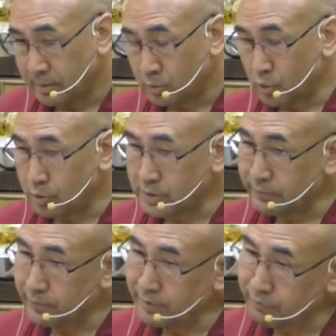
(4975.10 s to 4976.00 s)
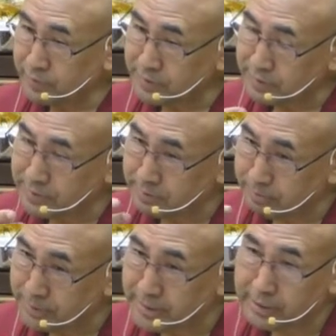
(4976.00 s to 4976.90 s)
Truth of suffering
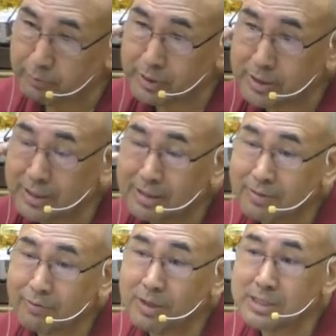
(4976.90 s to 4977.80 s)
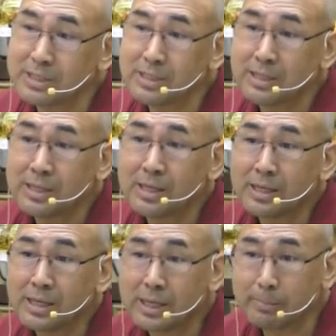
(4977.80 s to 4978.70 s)
beginning with the first
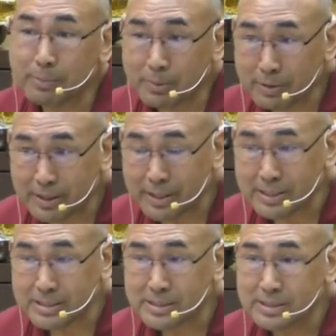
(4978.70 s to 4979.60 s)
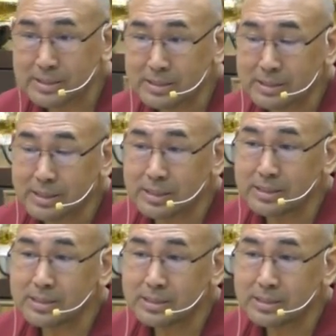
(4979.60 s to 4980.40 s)
impermanence, then